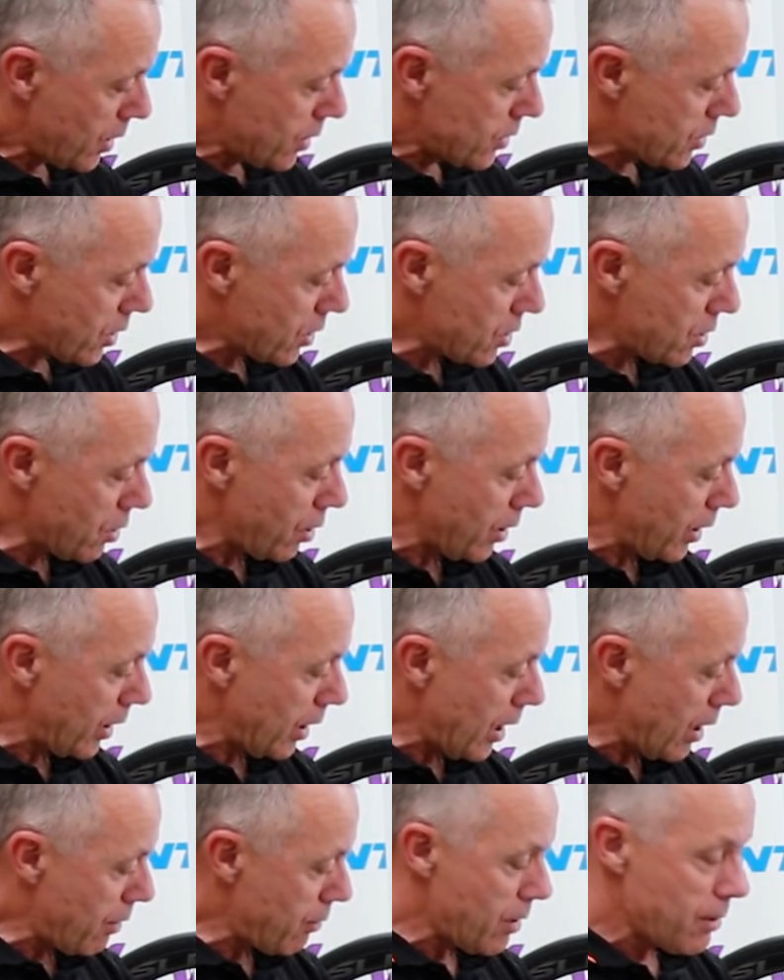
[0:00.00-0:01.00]
So slightly
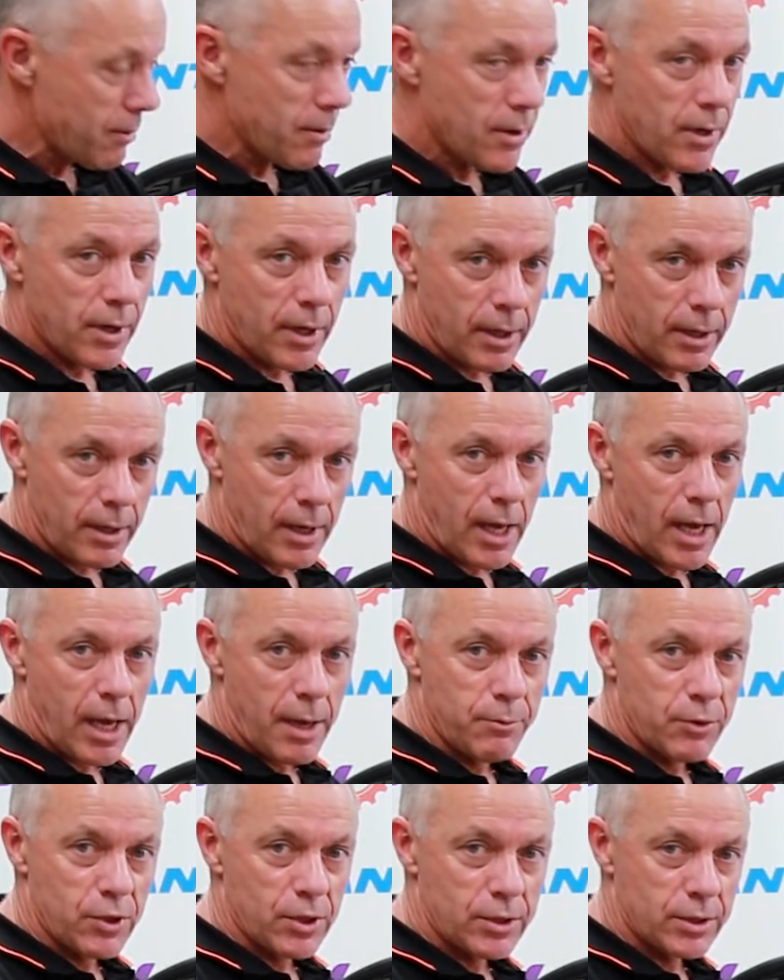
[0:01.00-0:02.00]
lower,
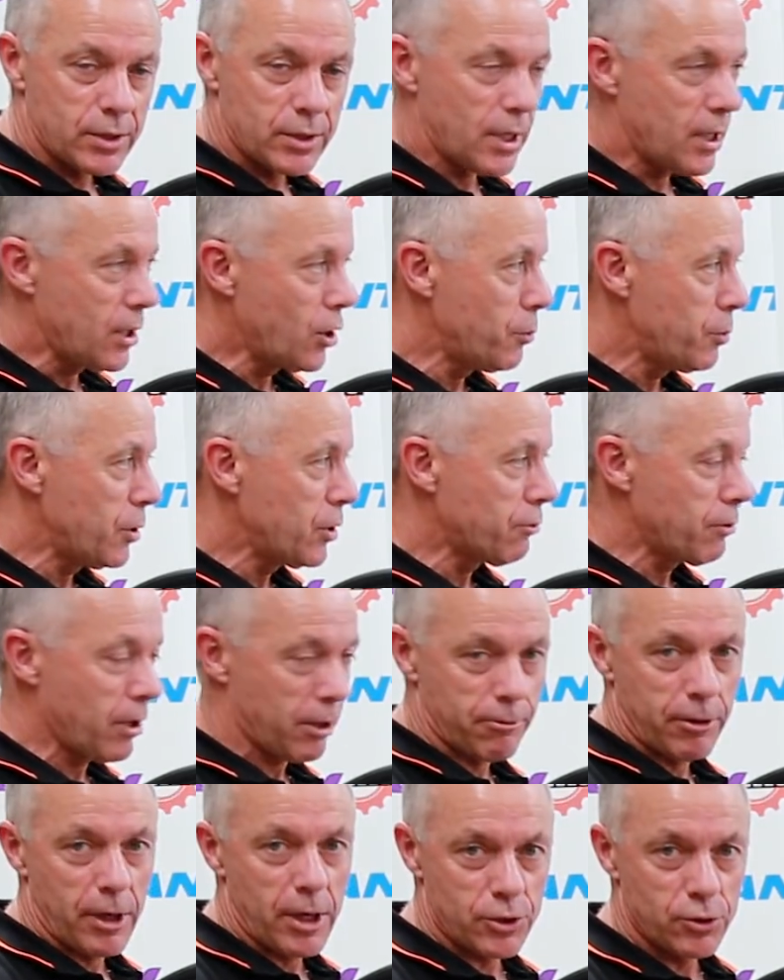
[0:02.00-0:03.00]
aimed at helping the
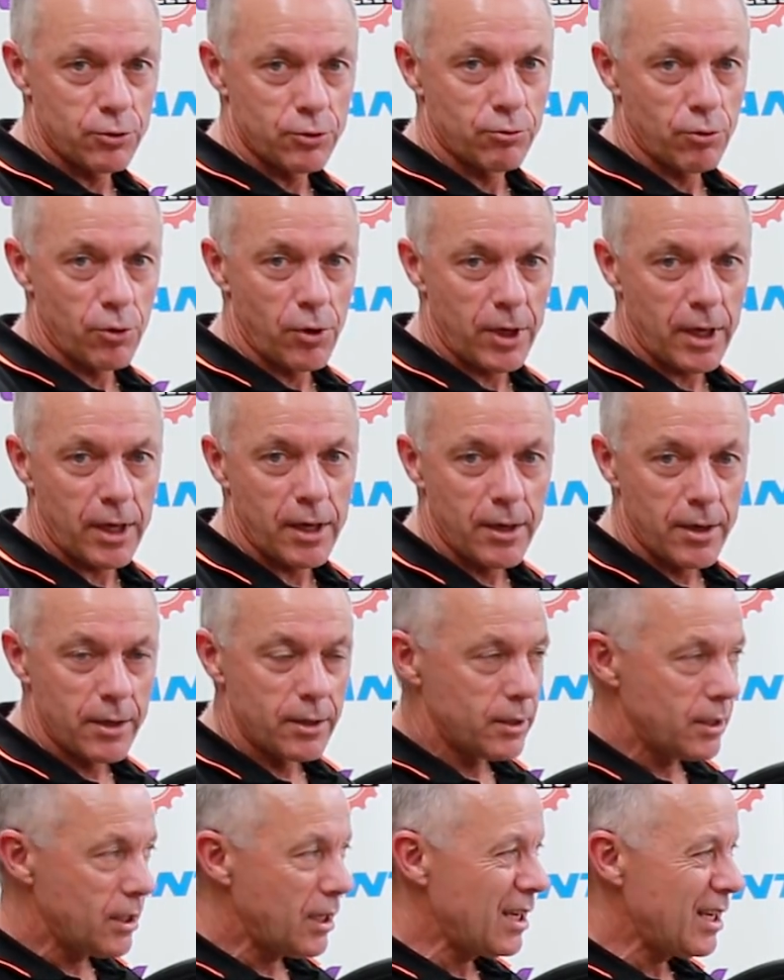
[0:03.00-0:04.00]
recreational rider
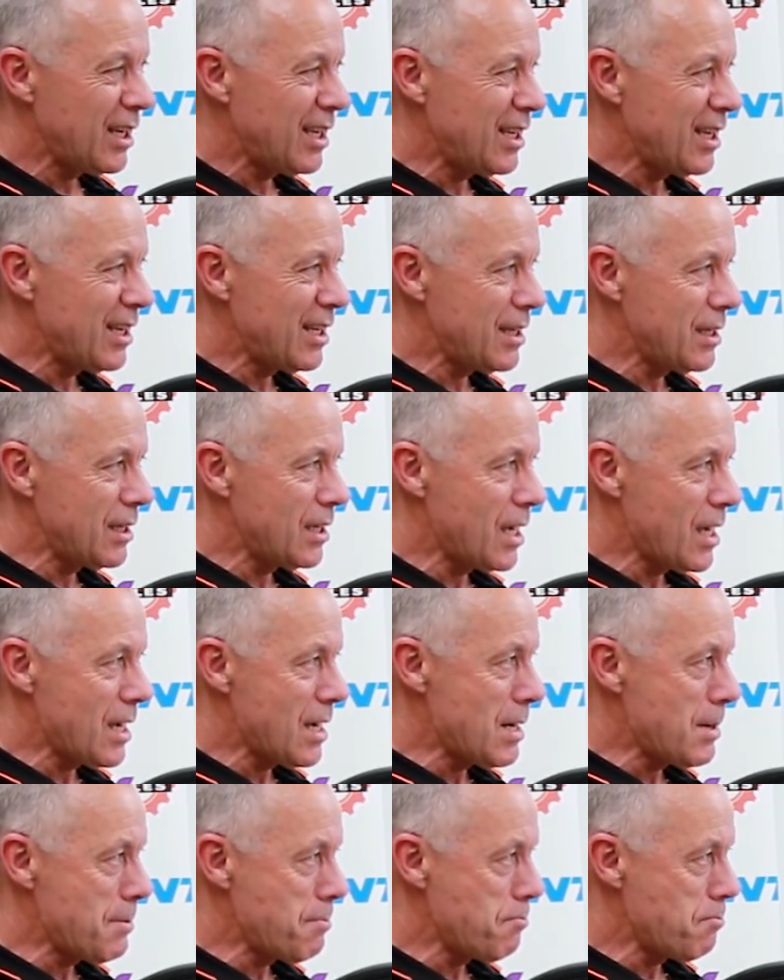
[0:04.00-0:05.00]

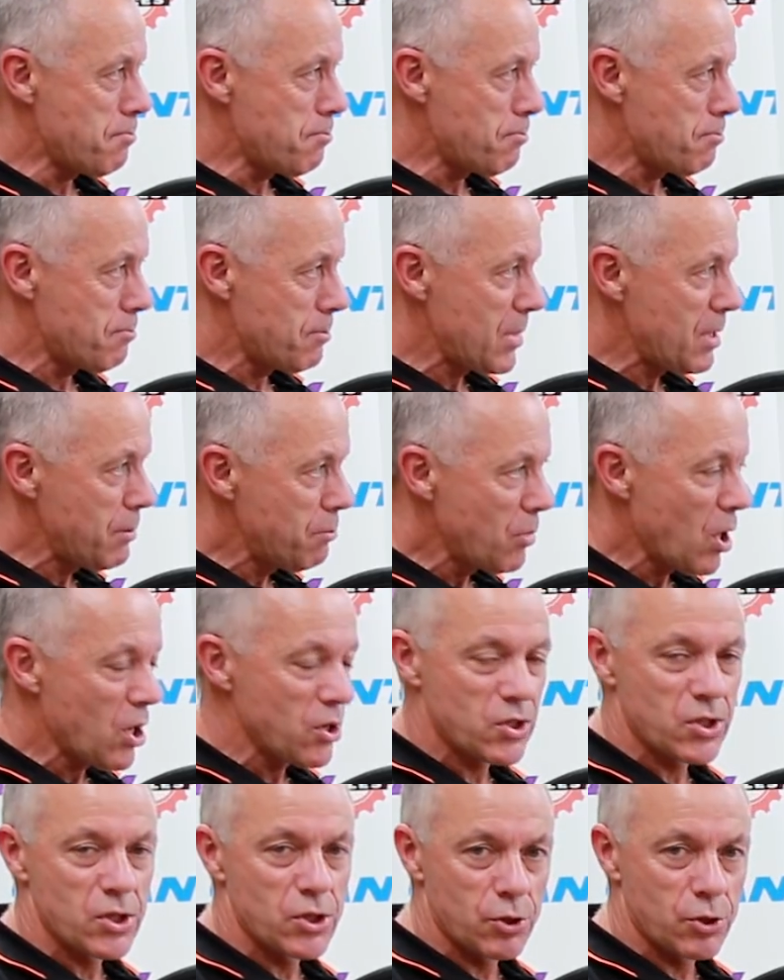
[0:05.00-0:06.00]
in
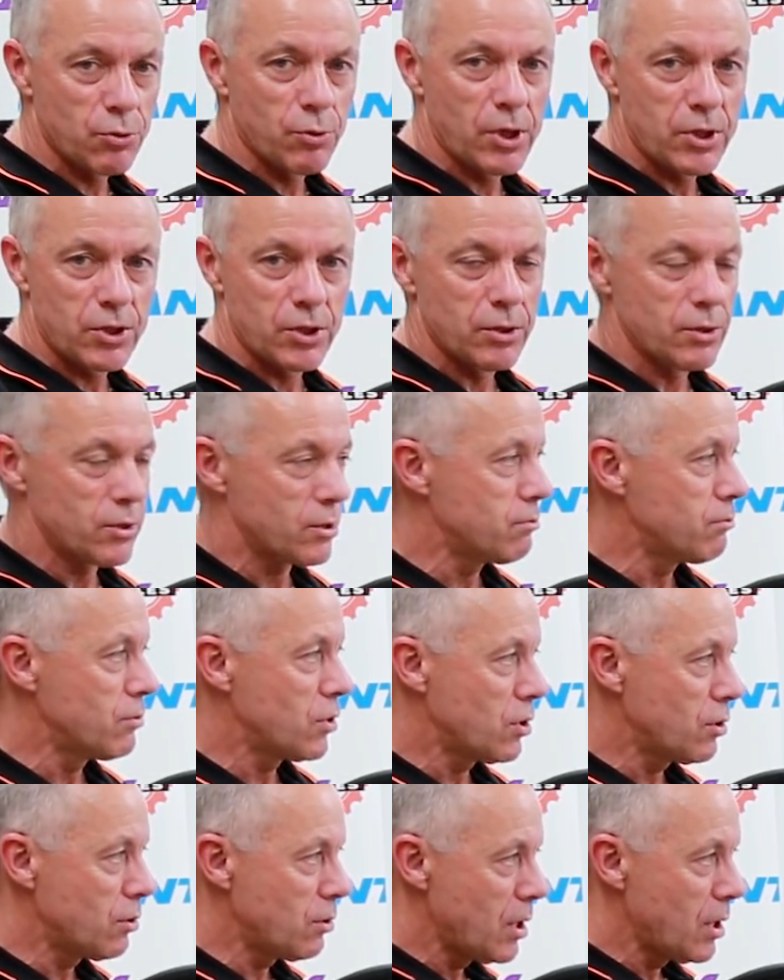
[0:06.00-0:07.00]
most situations,
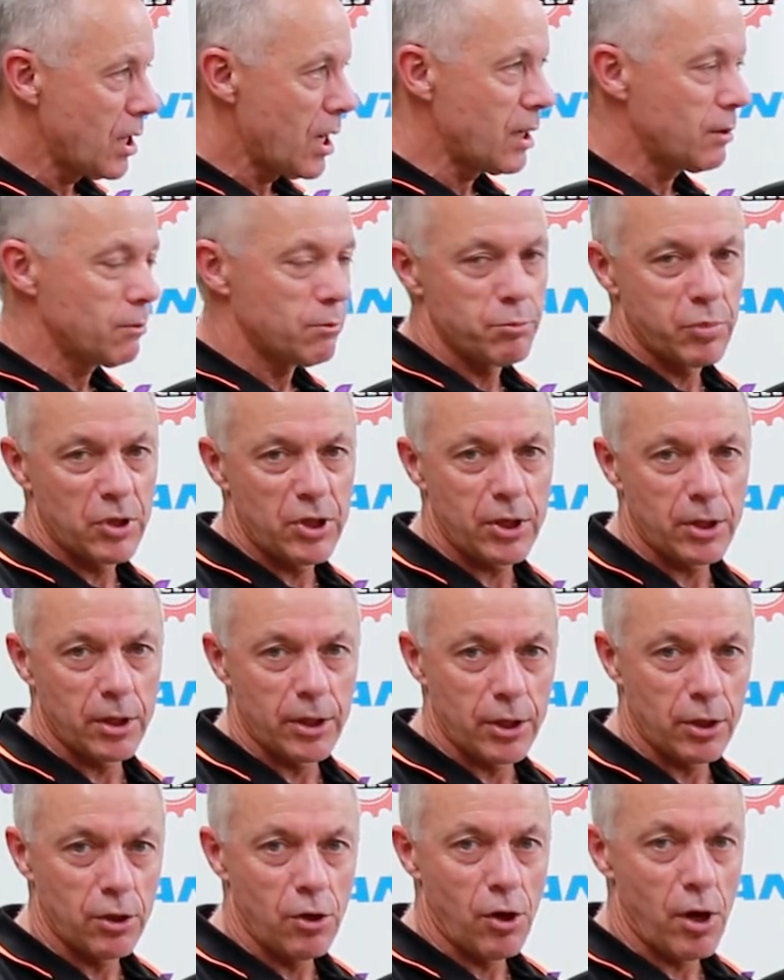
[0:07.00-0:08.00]
and
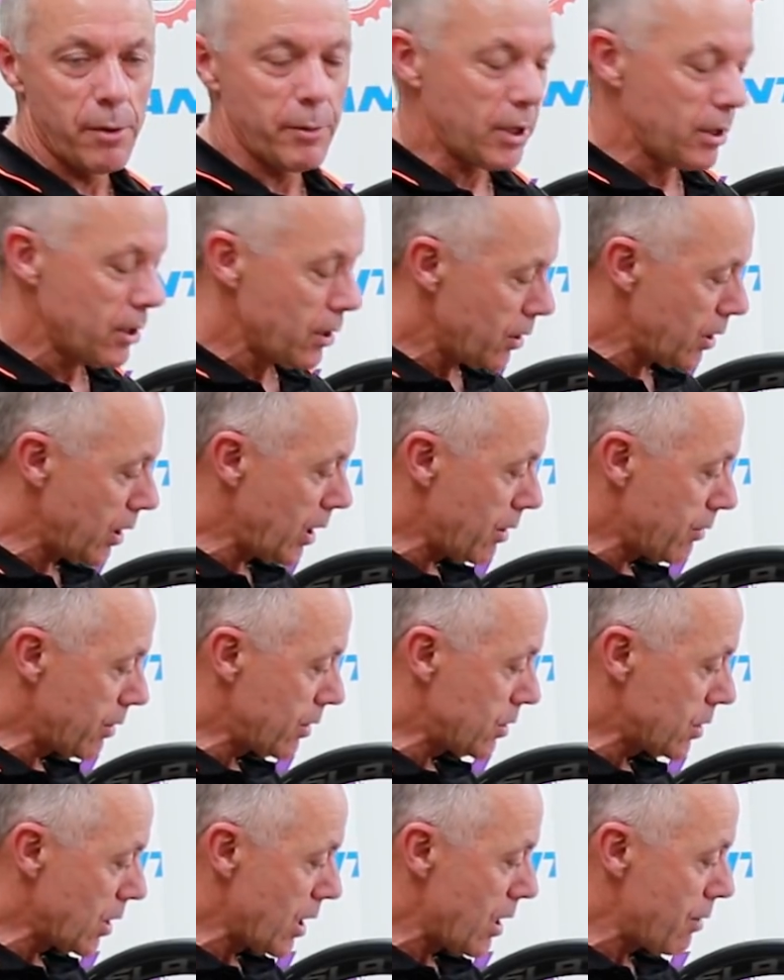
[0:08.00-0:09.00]
particularly climbing. The
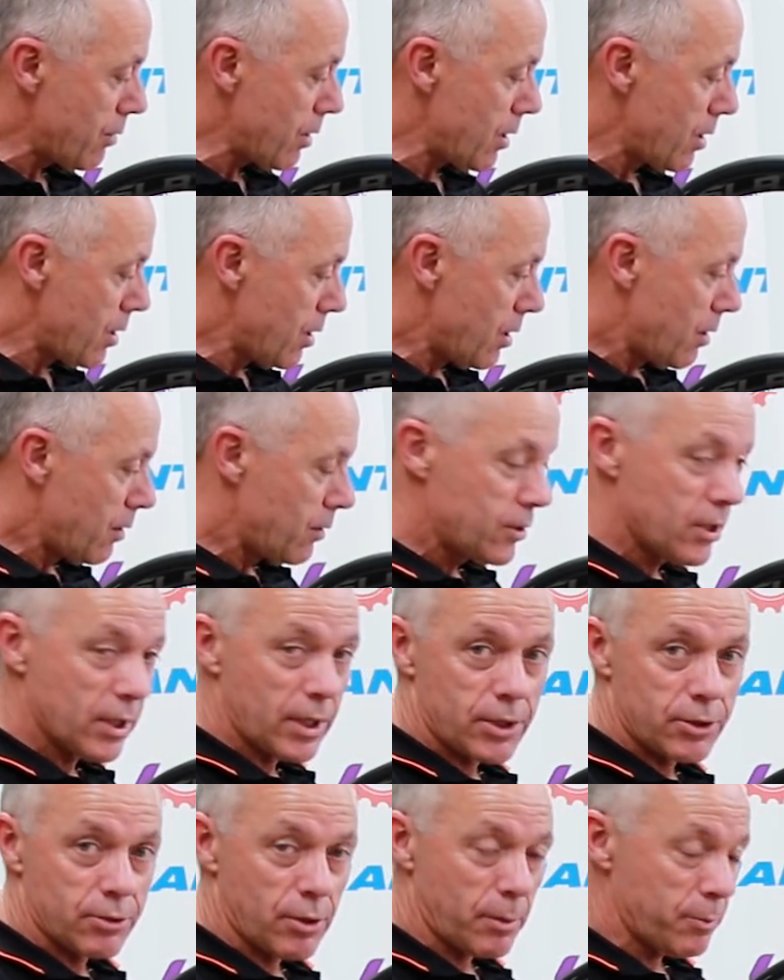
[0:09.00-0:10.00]
gearing is lower to
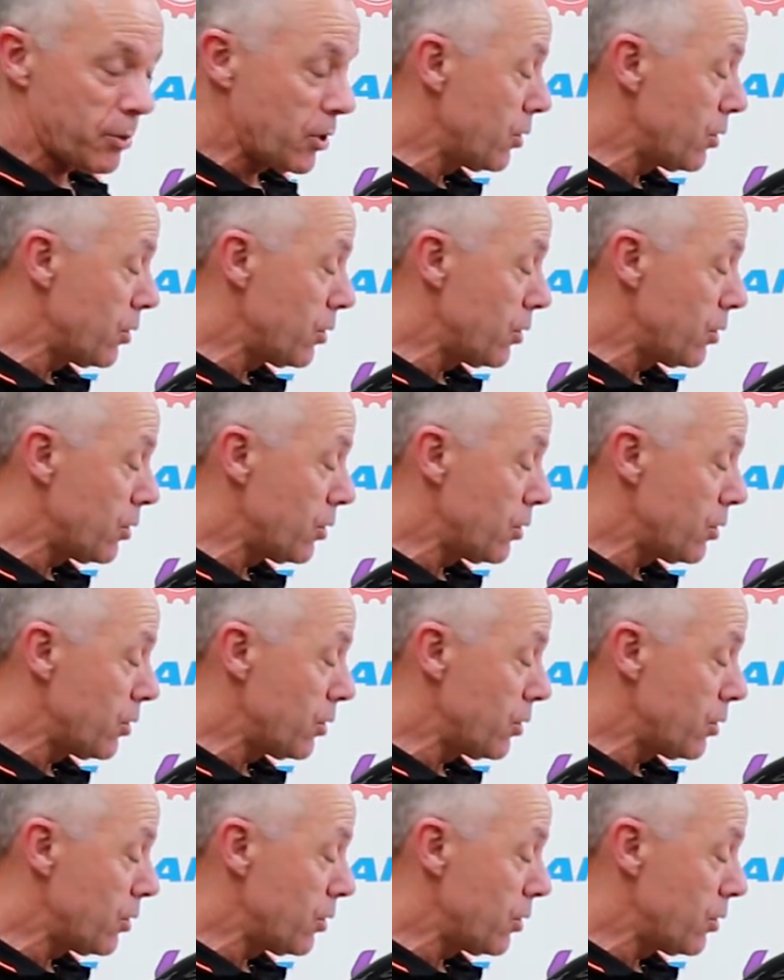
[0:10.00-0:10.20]
get you up the